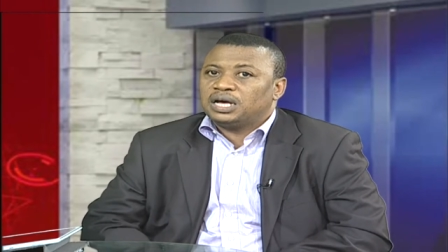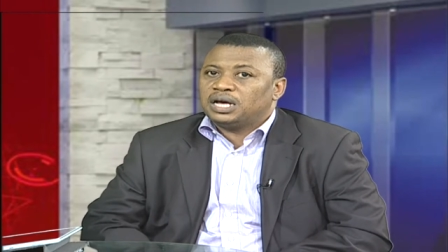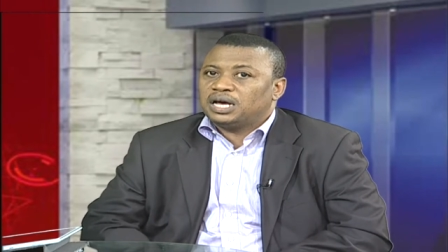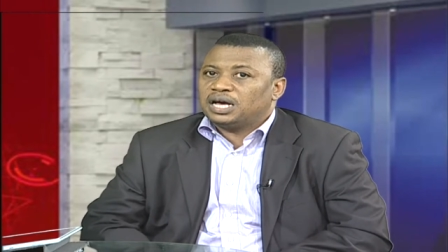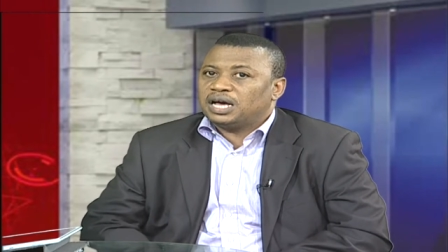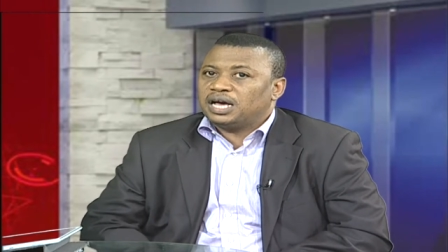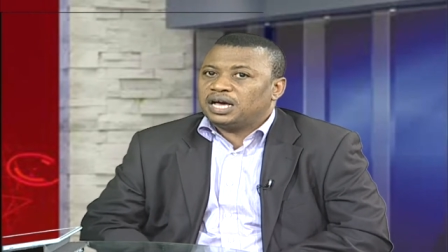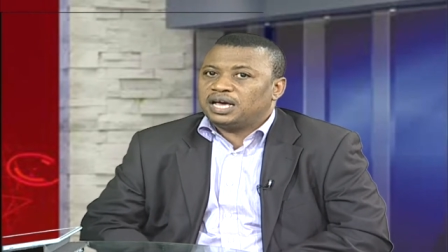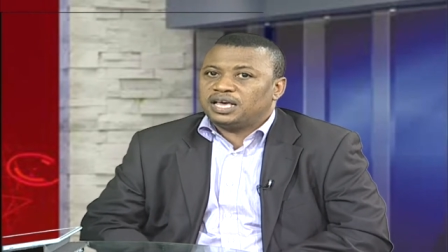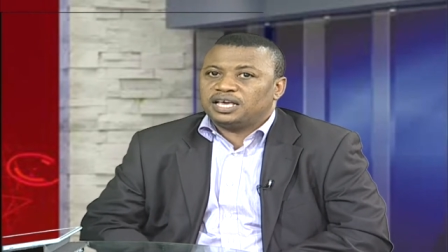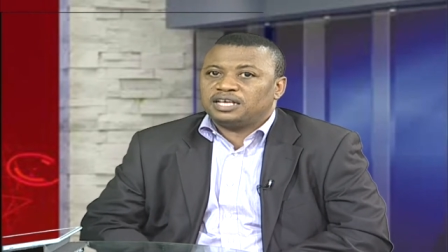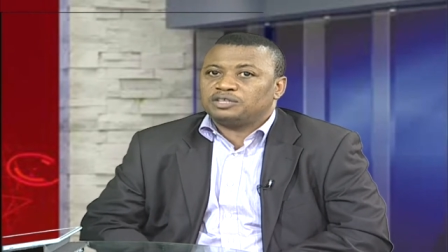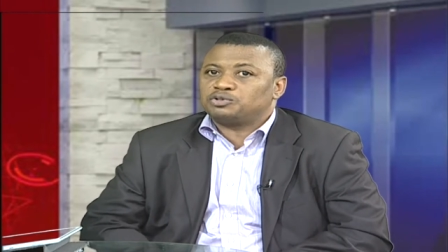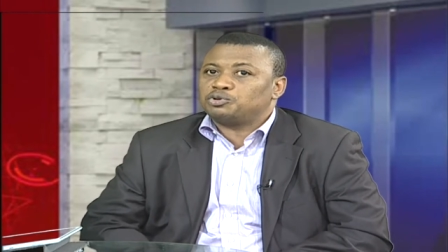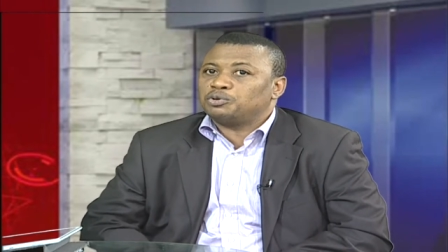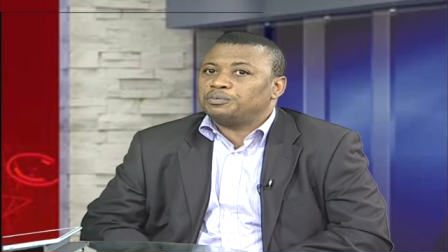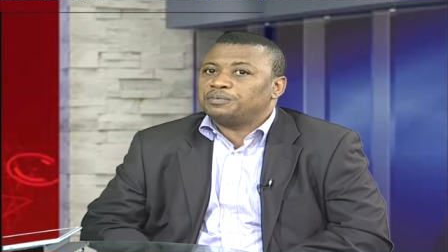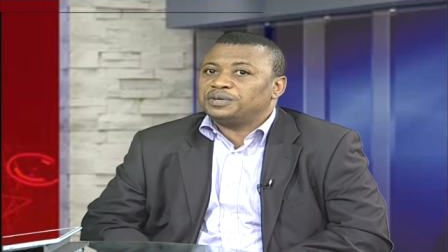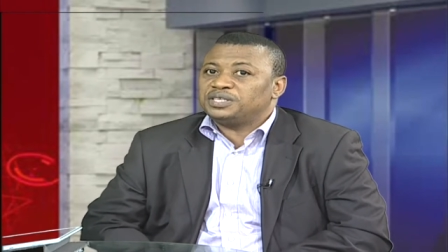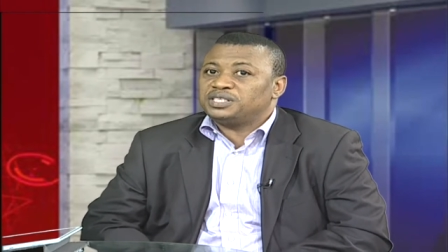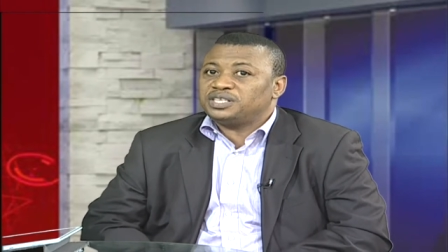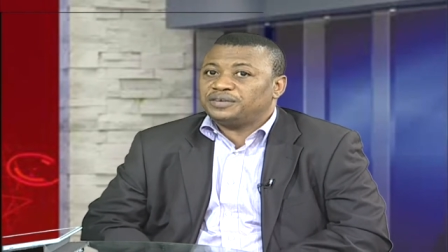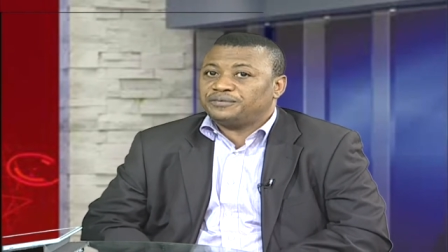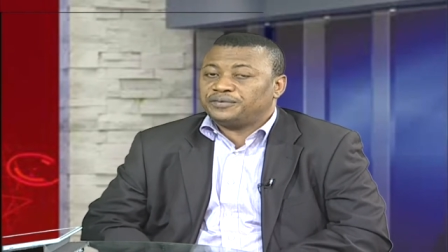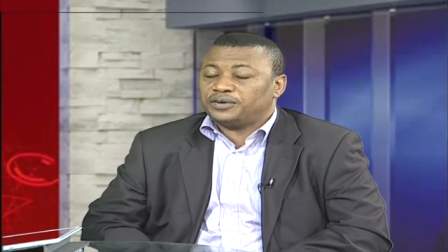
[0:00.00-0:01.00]
uh, it will be
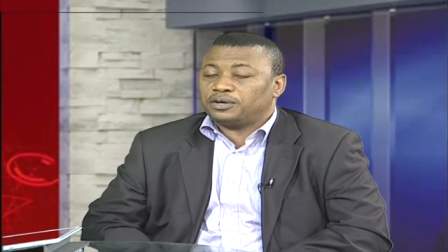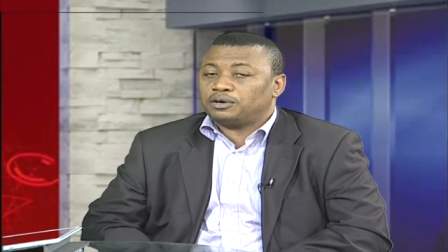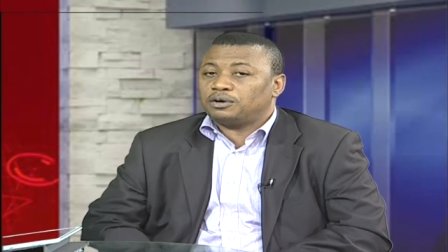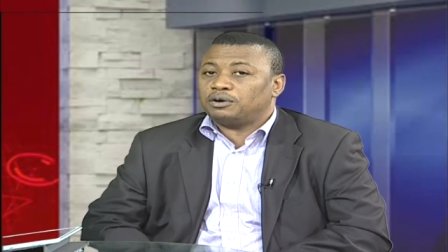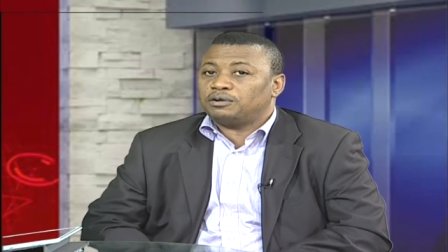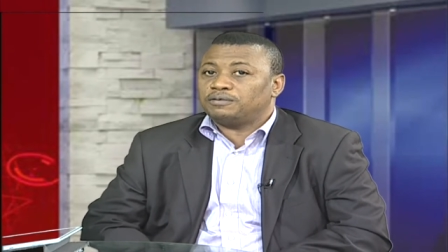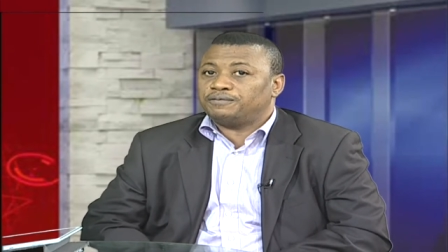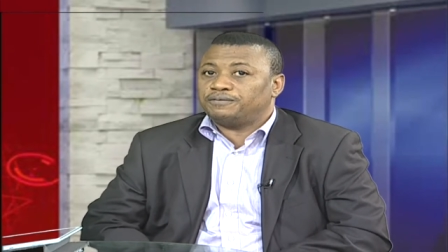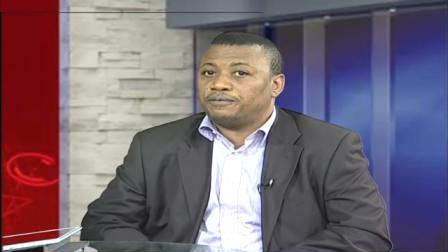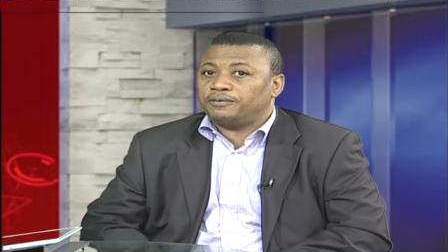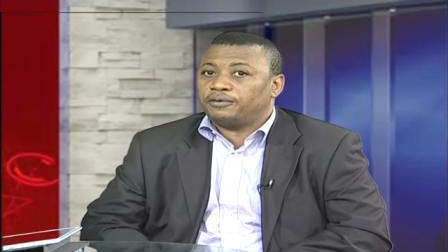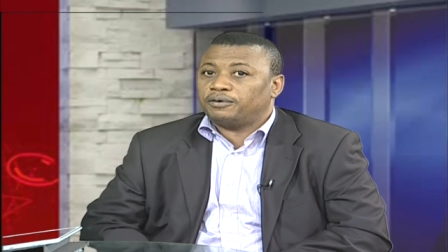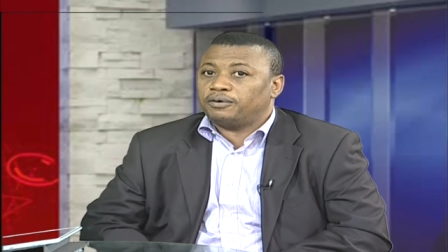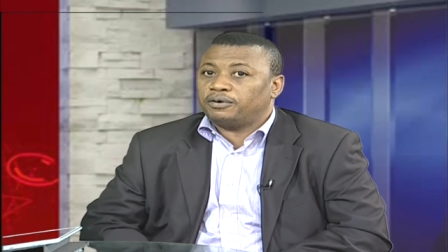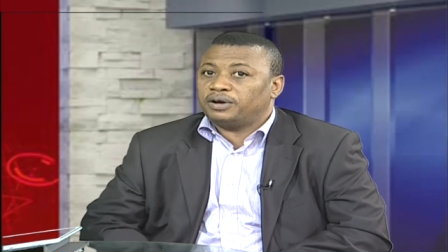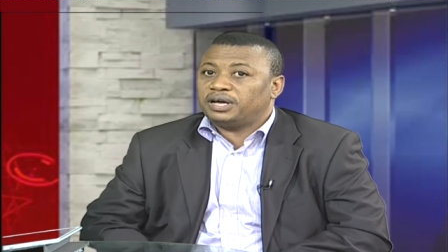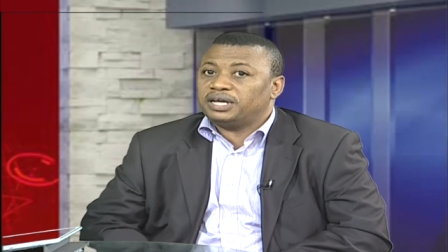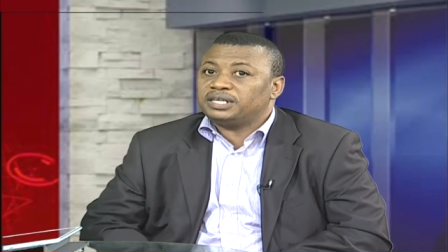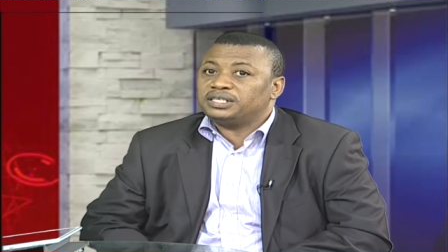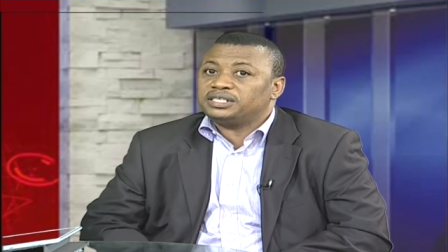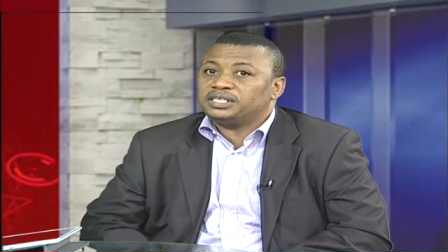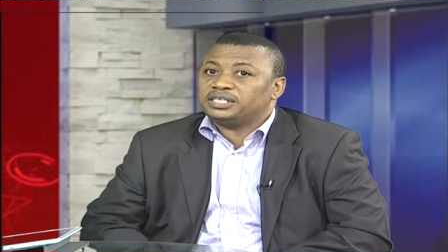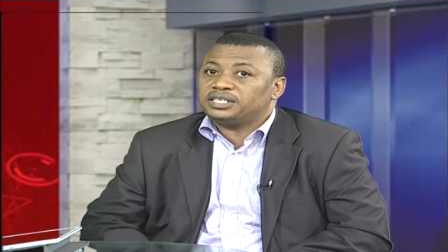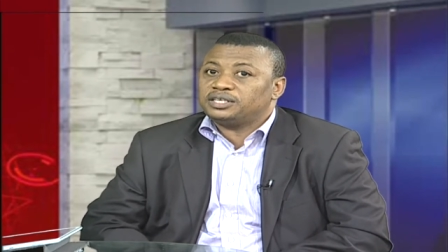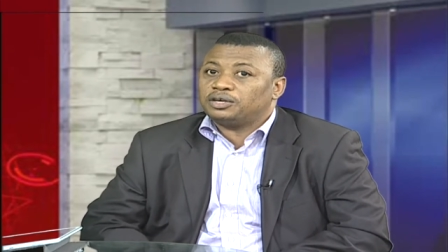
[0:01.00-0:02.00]
difficult for
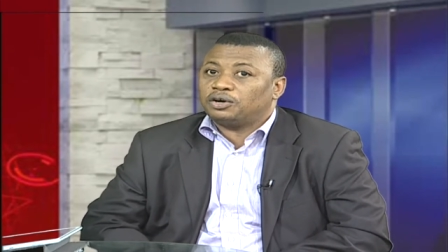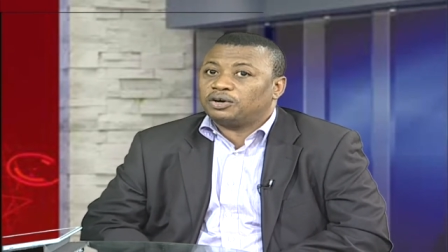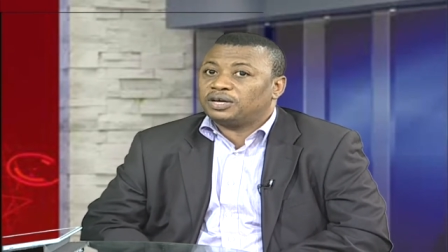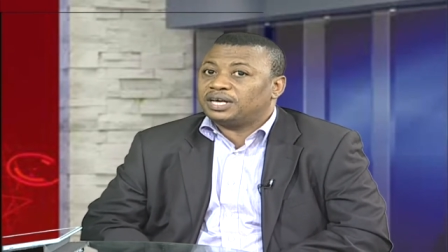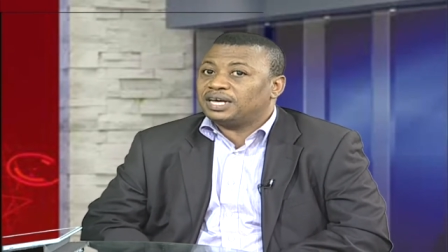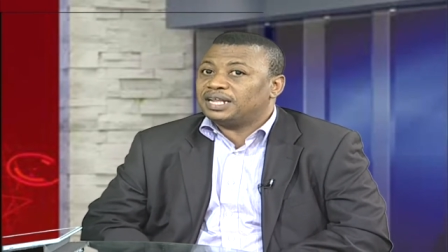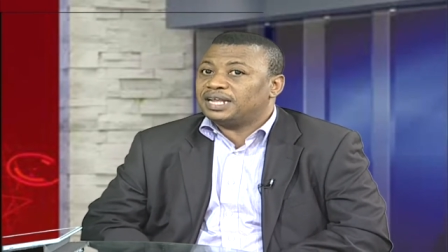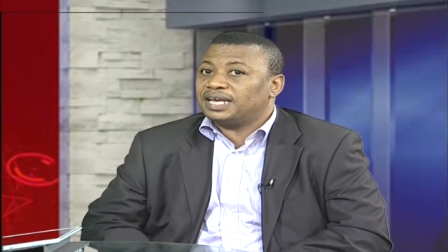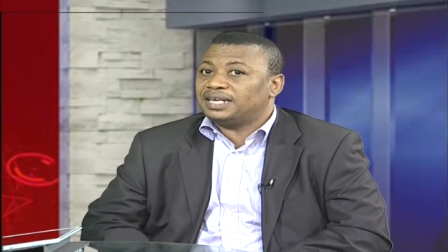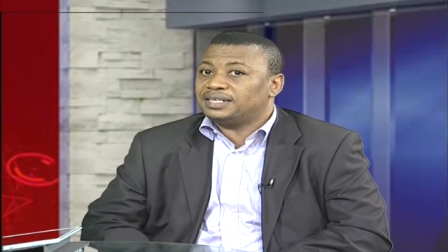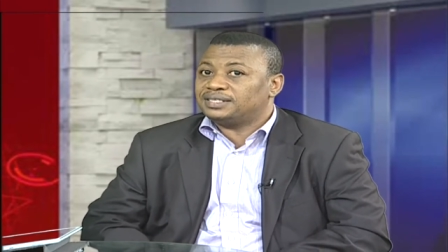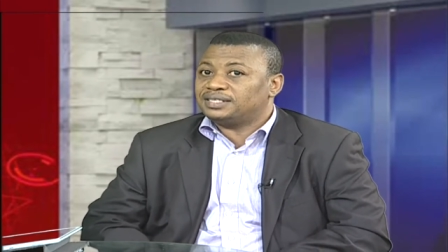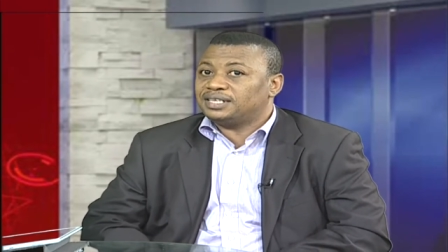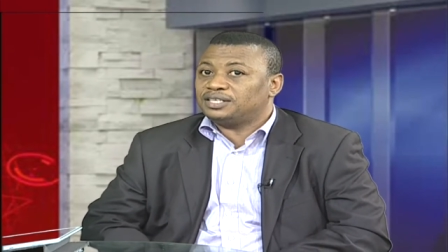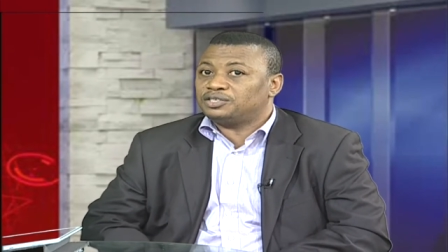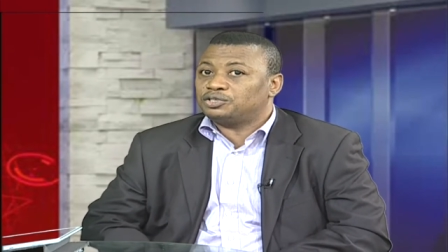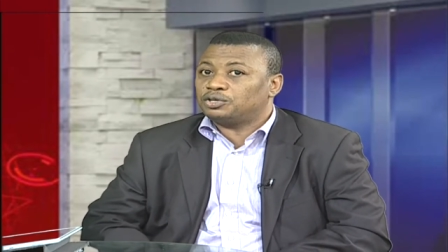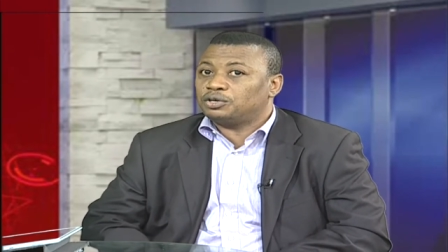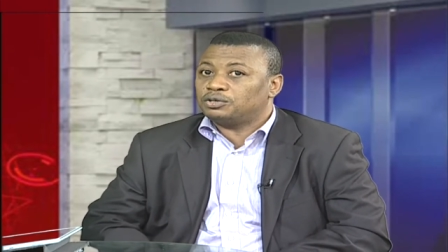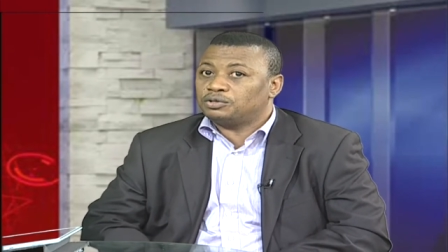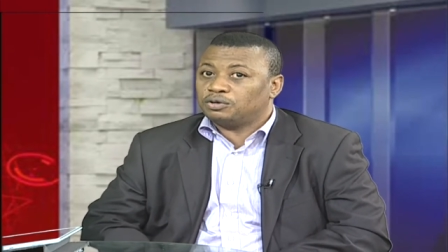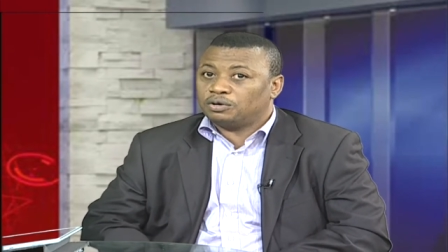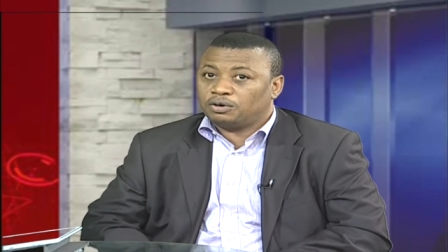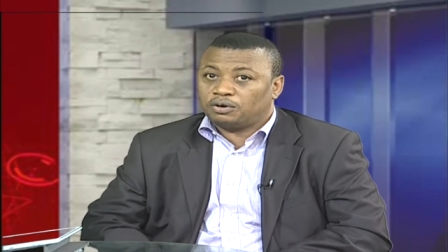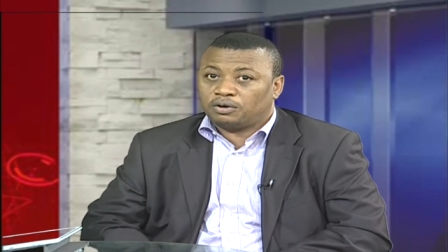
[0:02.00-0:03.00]
any
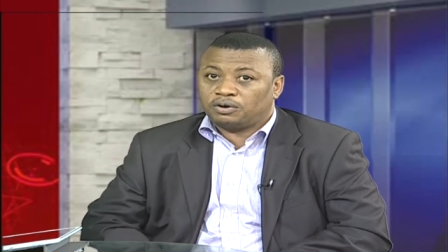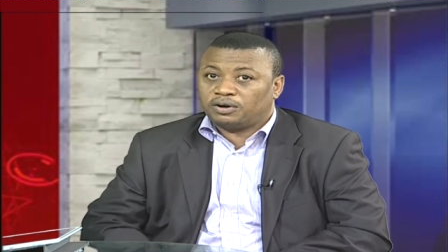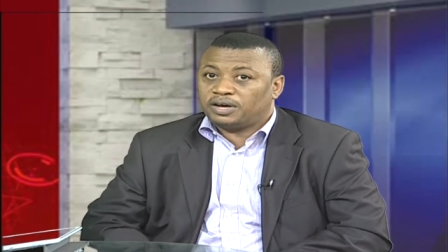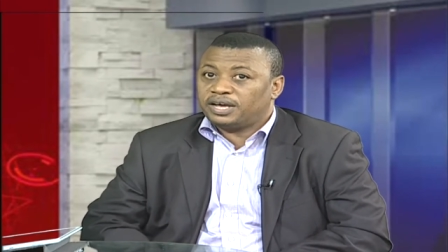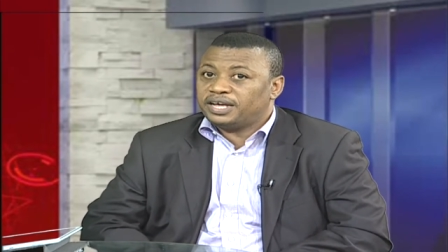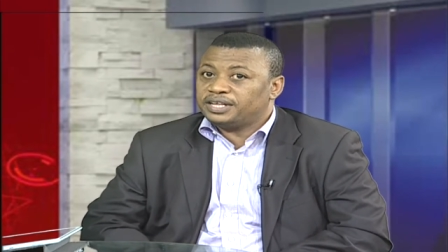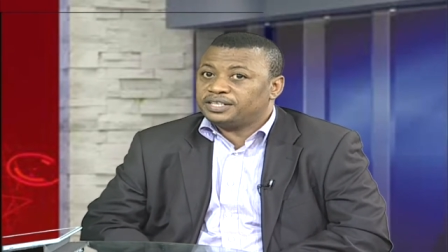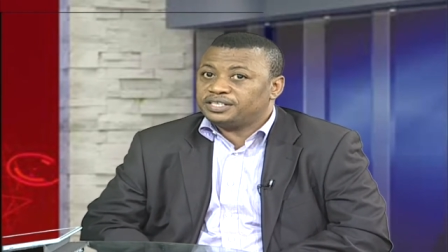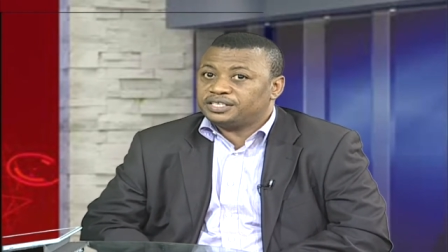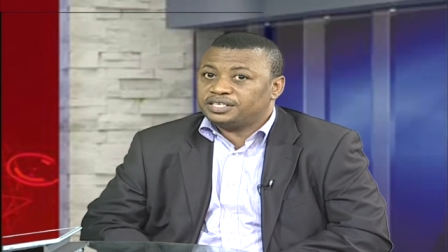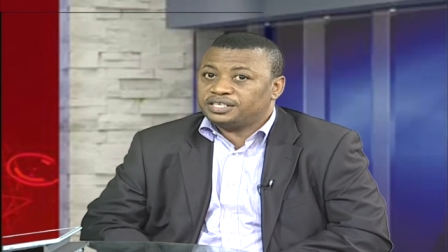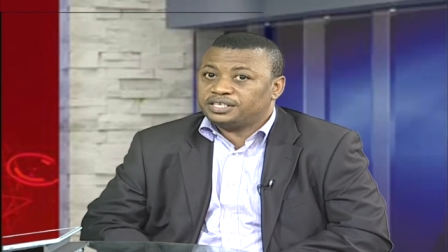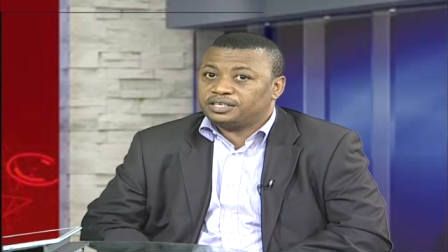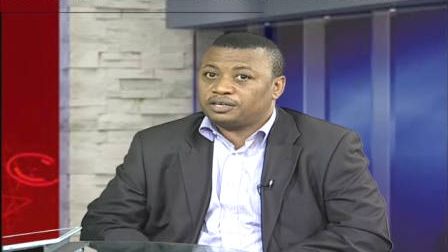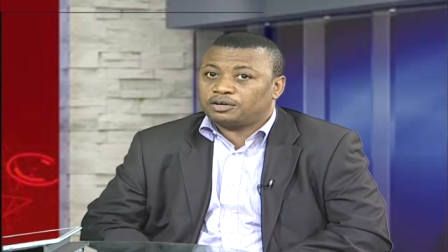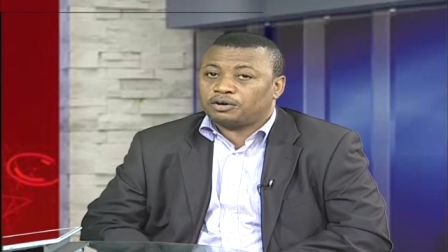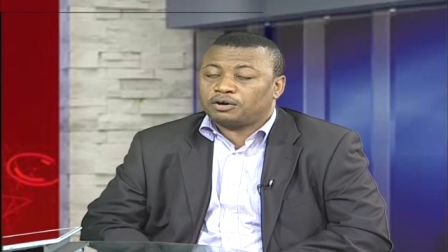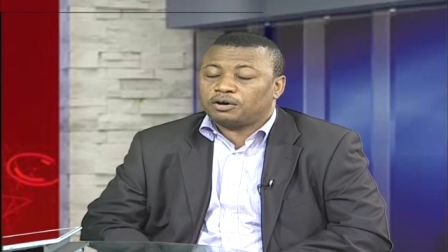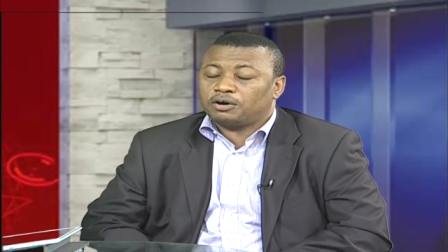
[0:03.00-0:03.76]
organization or any